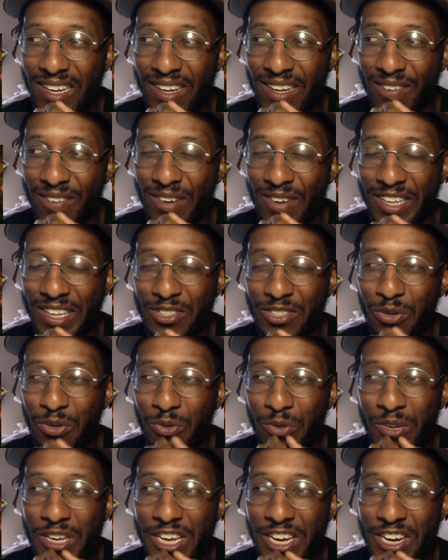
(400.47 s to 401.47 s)
like
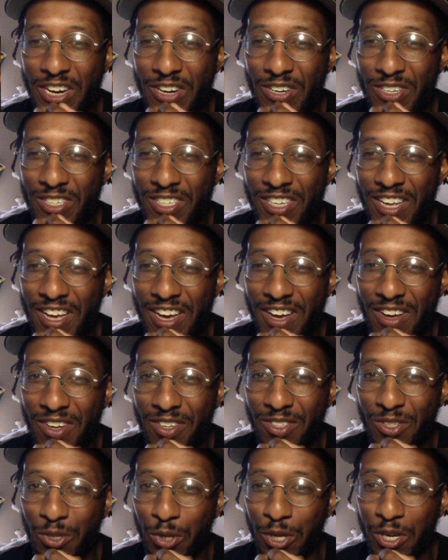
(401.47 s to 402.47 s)
two years now,
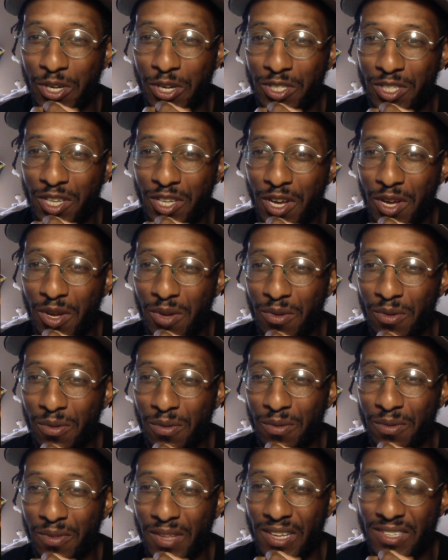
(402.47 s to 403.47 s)
two years ago.
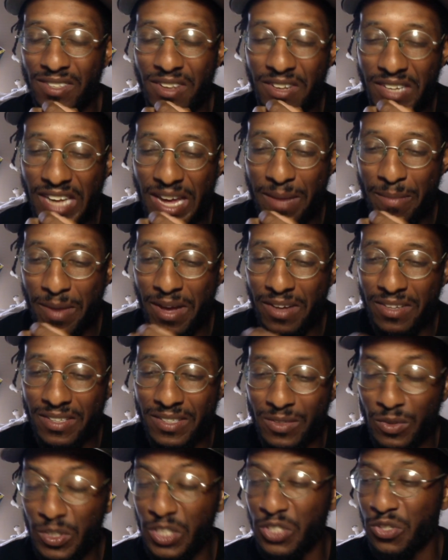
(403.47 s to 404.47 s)
That song came out.
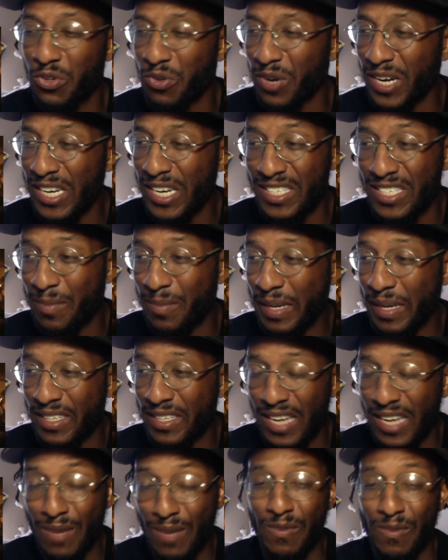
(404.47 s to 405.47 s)
It was just crazy, man.
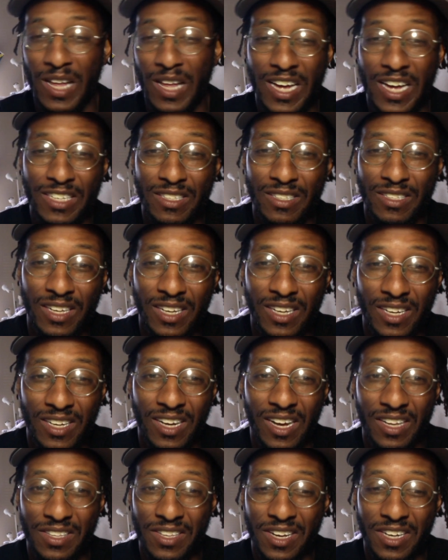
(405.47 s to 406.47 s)
Time flies.
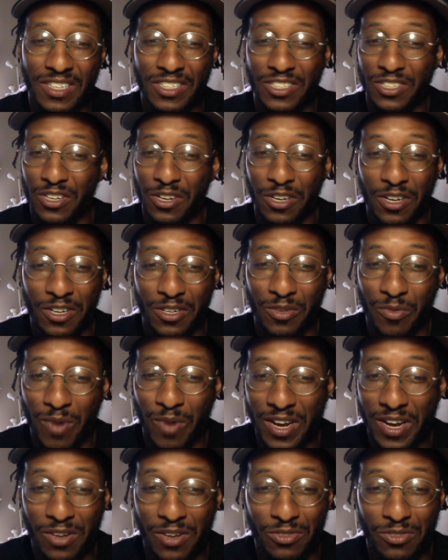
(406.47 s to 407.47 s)
I thought I just heard it on the
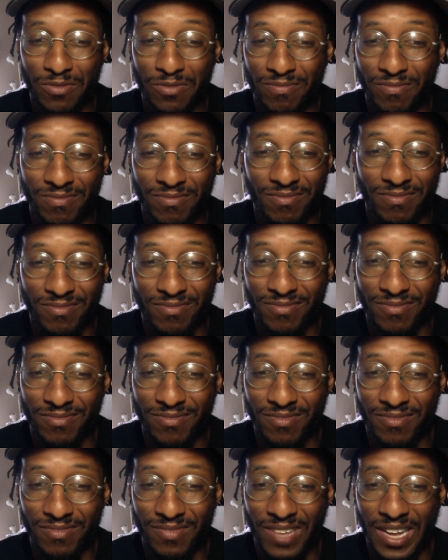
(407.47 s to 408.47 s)
radio
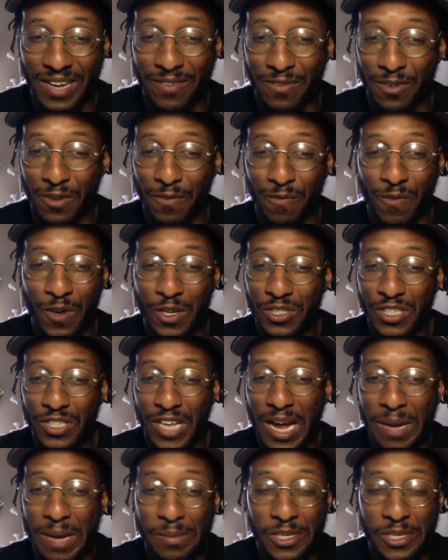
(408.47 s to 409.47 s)
like for the first
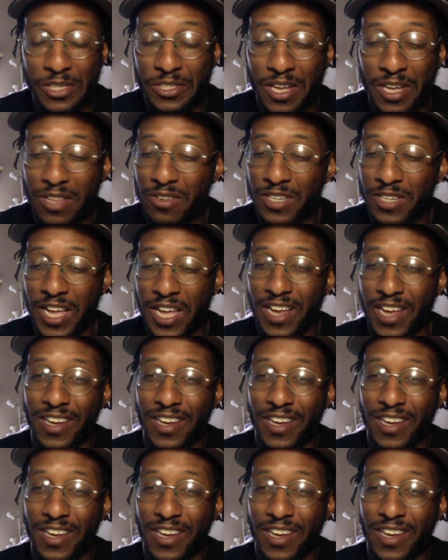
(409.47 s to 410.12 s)
time just the other day